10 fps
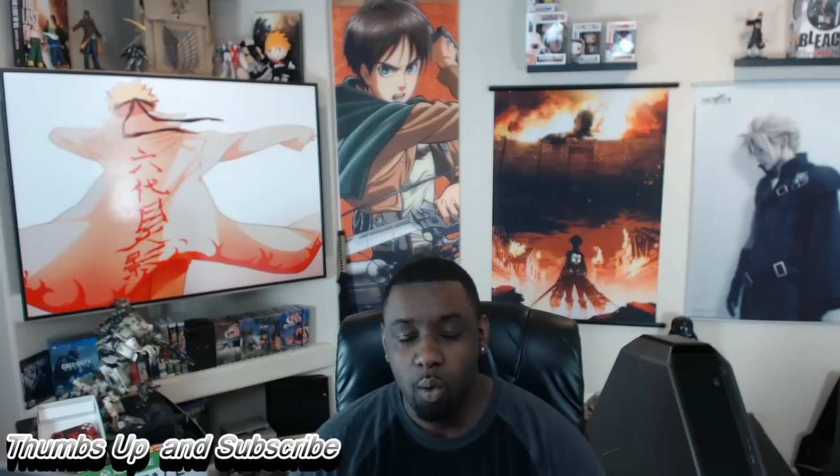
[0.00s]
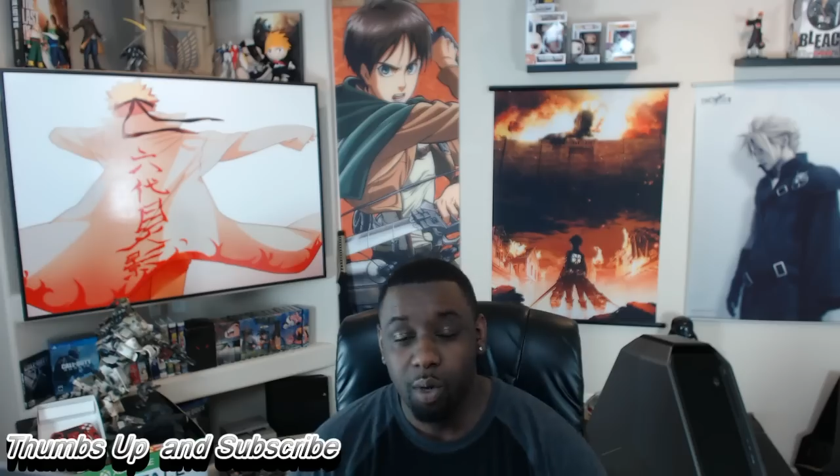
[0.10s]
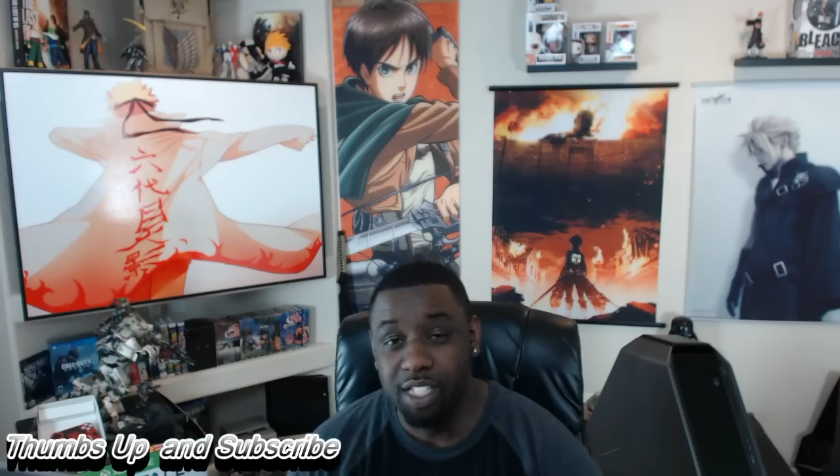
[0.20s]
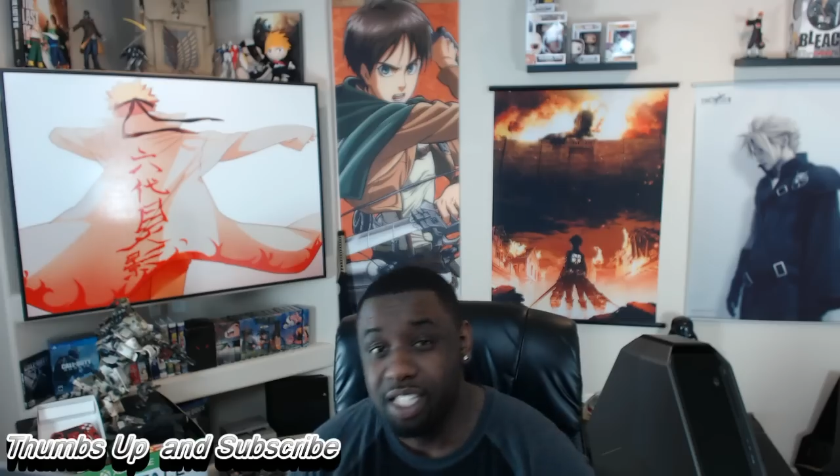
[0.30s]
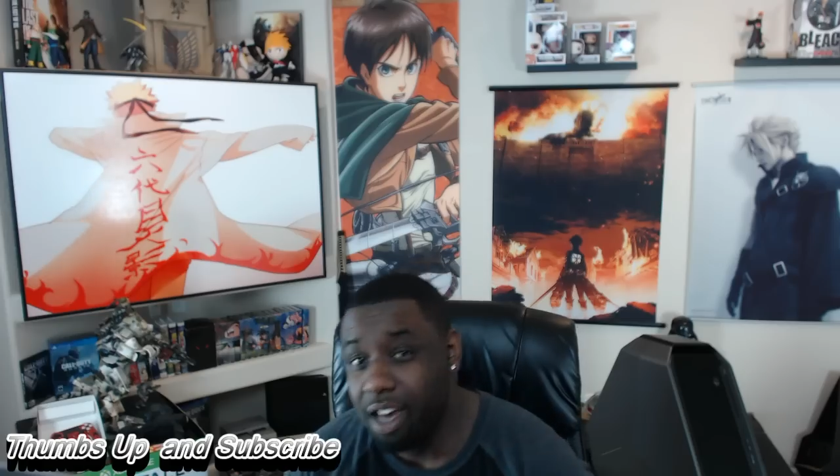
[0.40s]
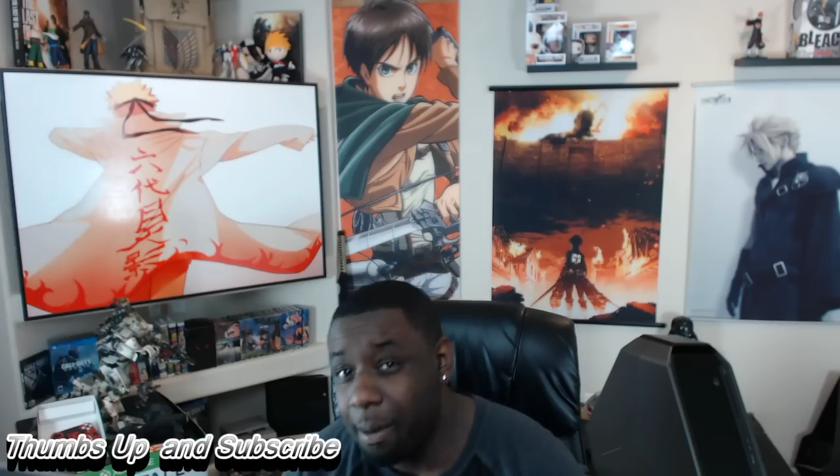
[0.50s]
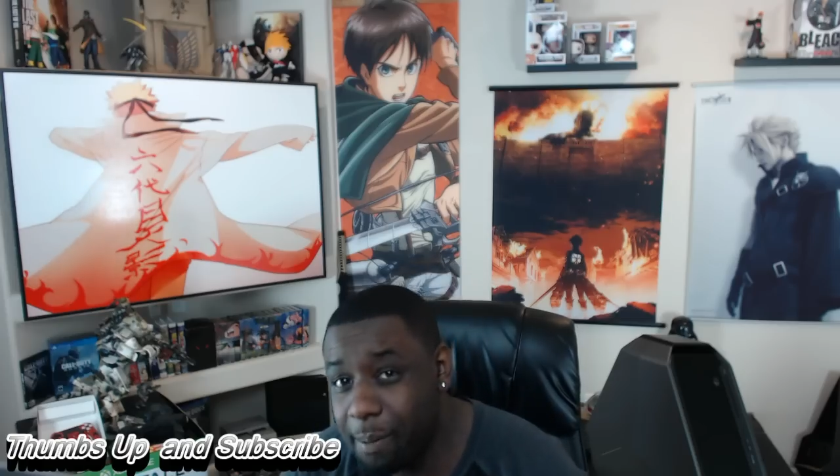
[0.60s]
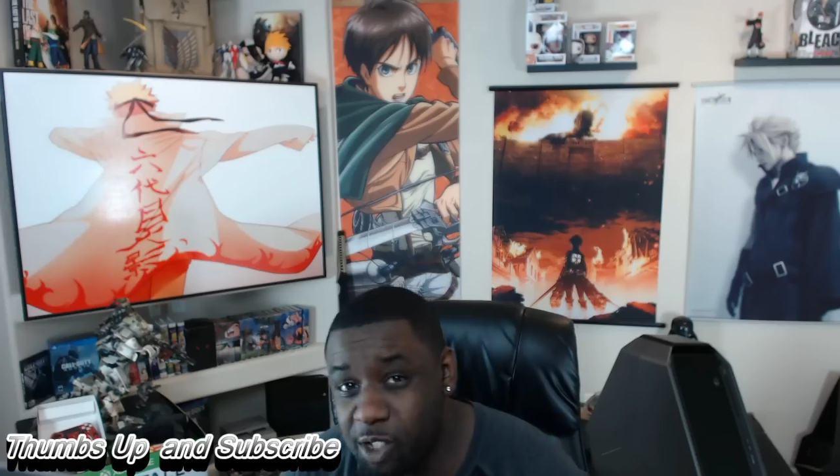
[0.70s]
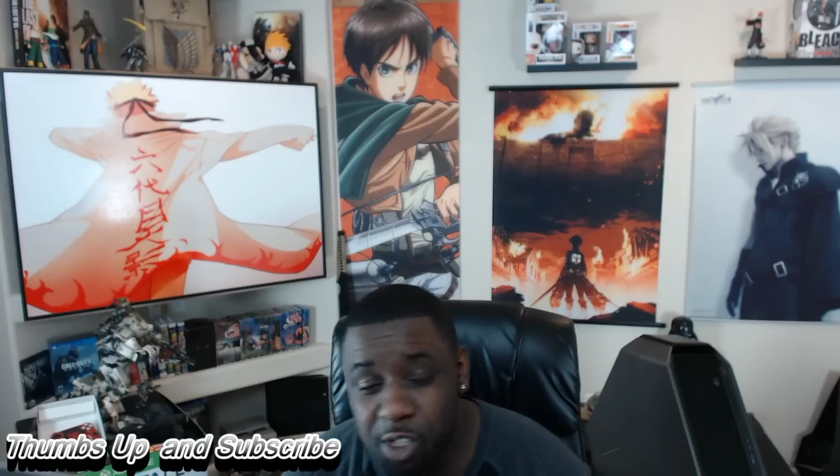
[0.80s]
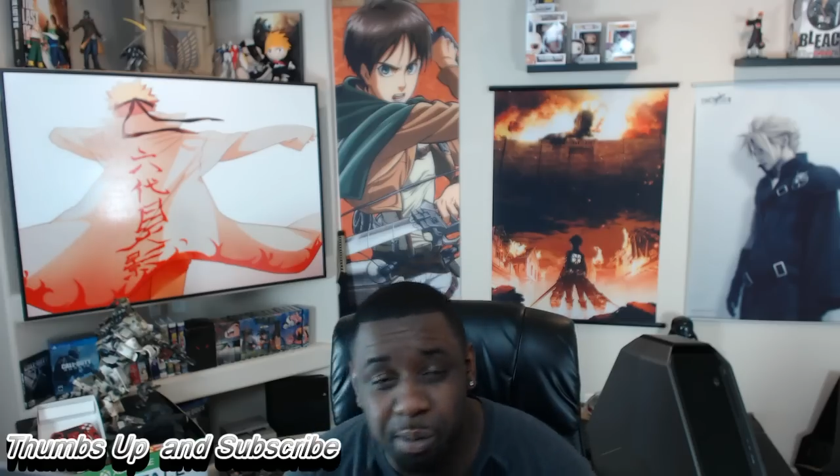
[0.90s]
What's up?
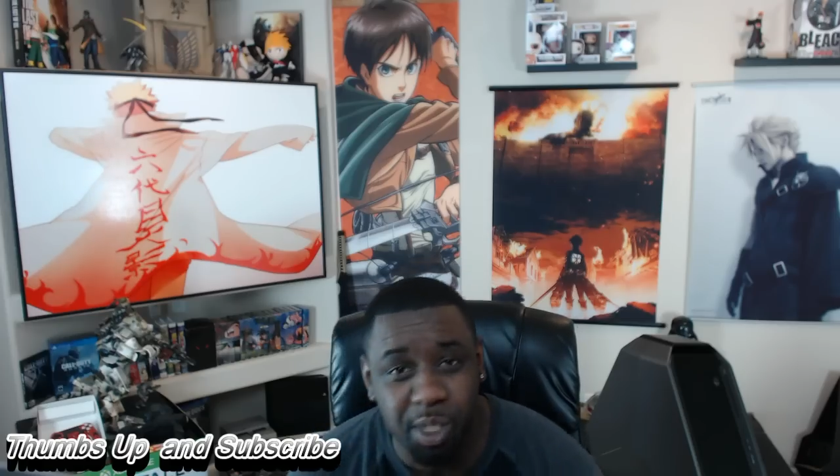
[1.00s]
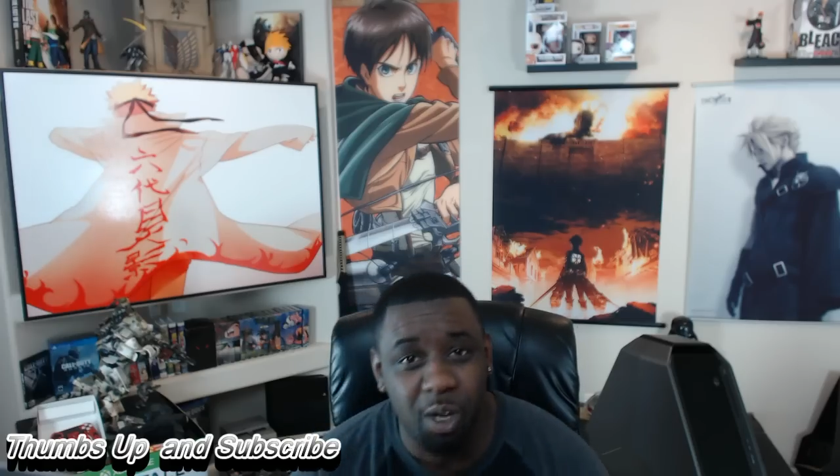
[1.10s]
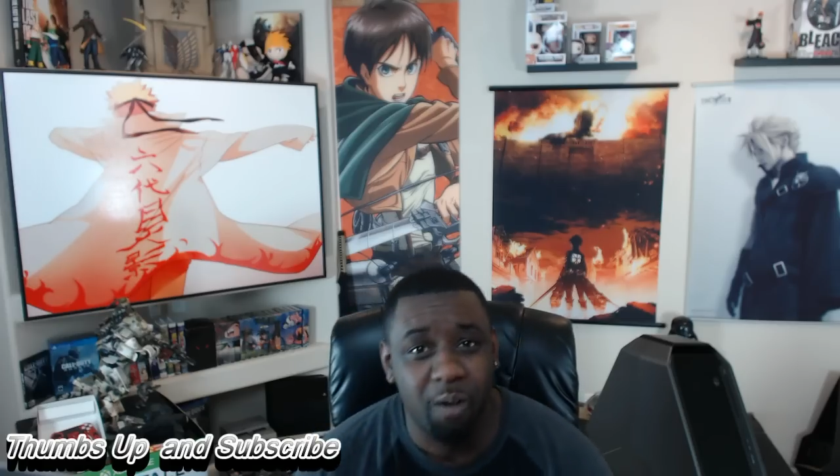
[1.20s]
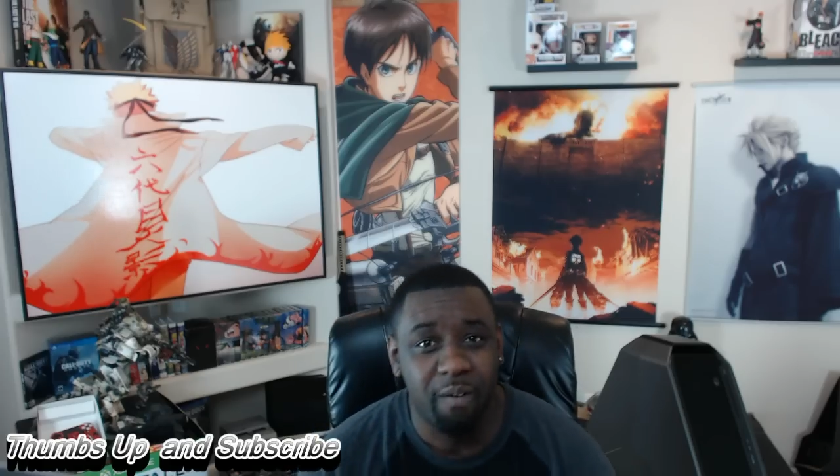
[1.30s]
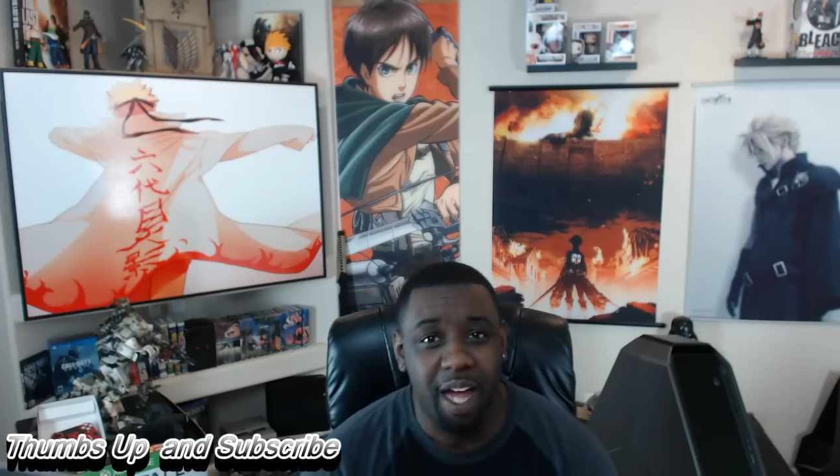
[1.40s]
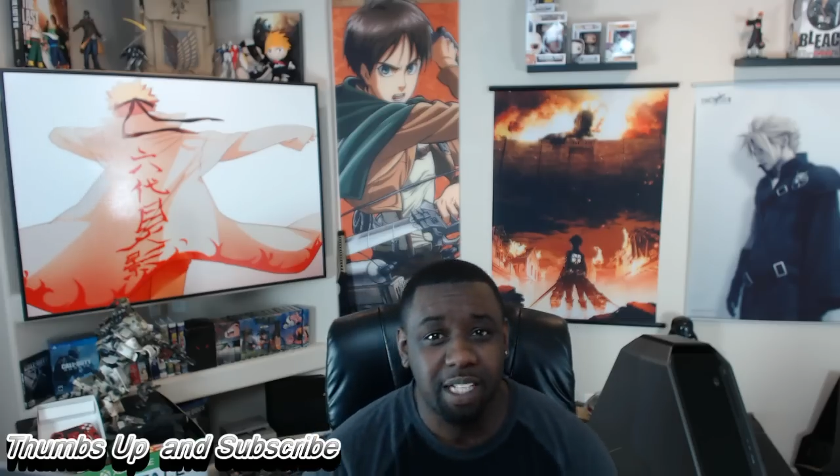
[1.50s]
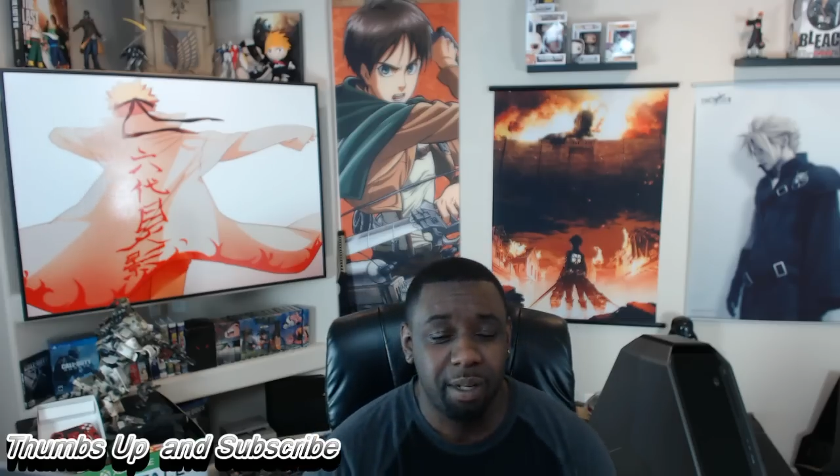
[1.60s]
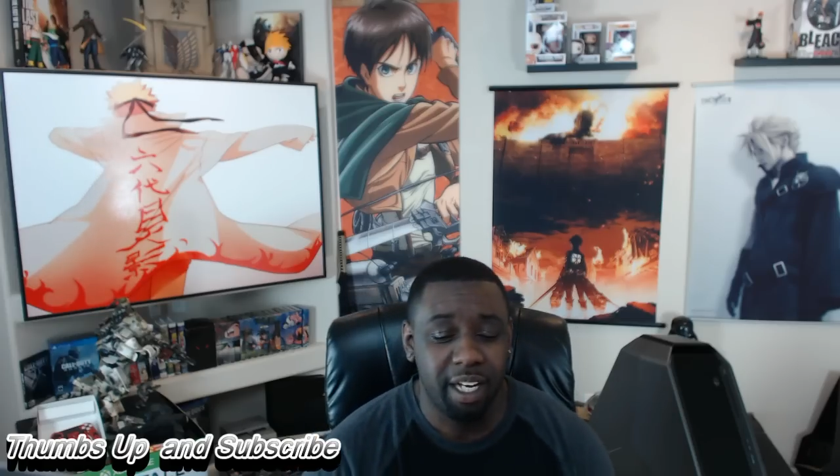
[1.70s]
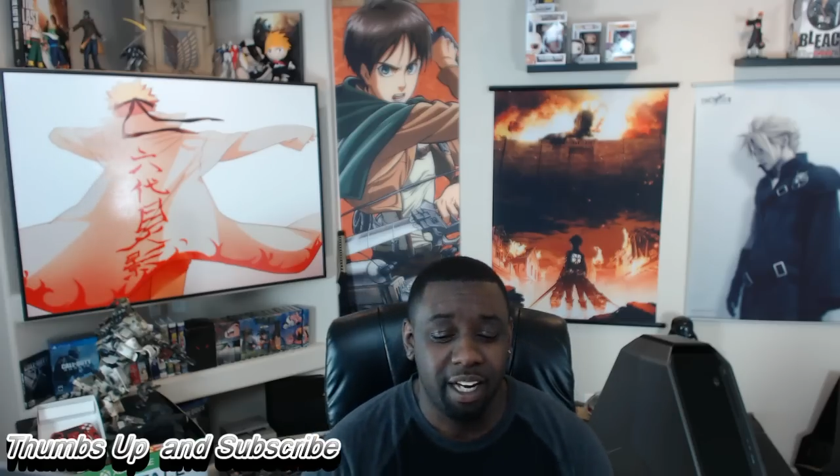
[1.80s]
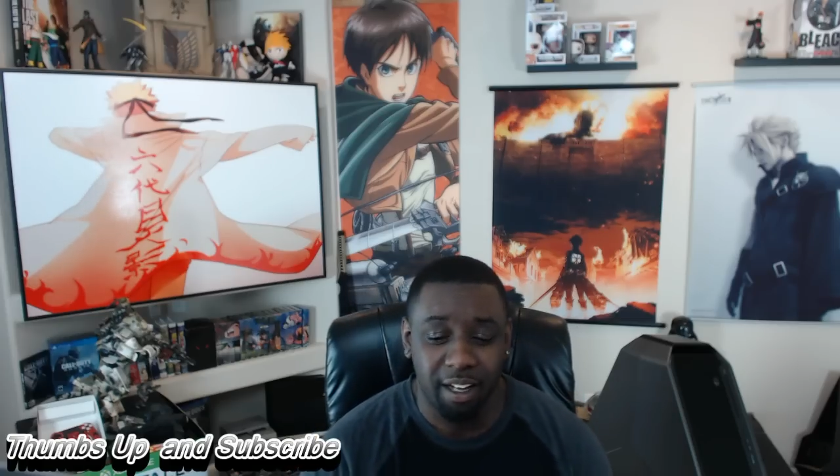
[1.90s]
It's Chris from Stone Fox
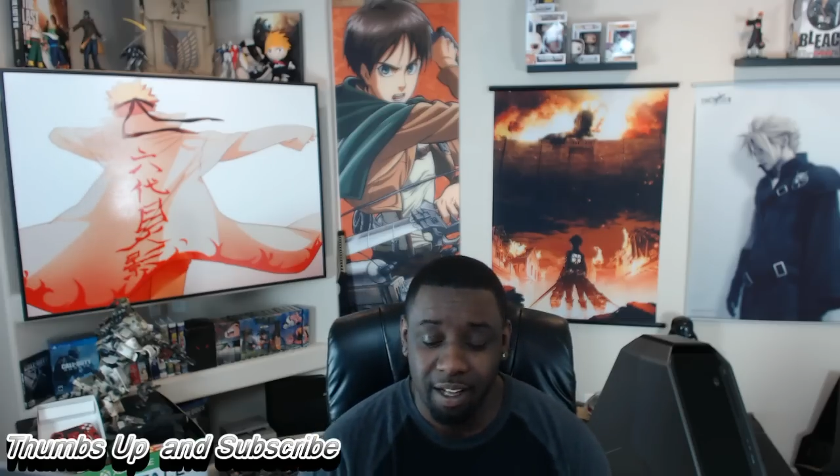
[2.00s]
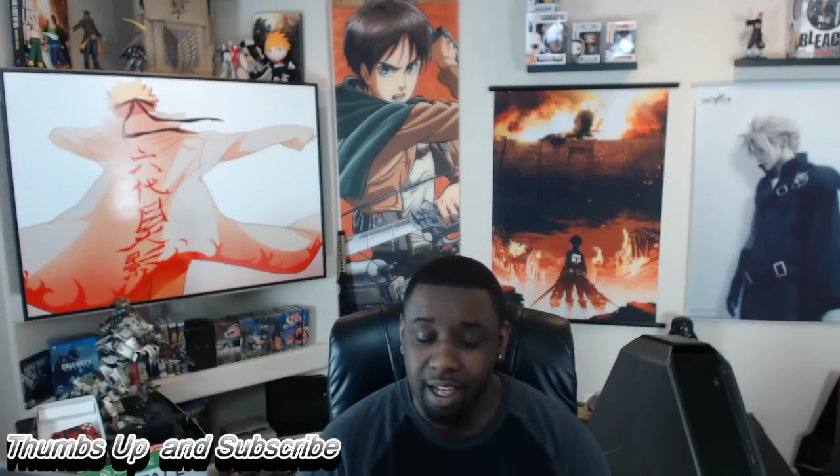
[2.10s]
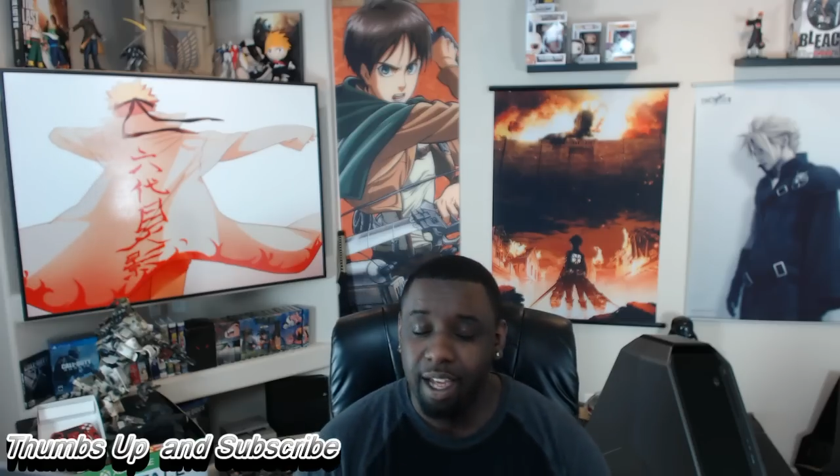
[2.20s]
Media.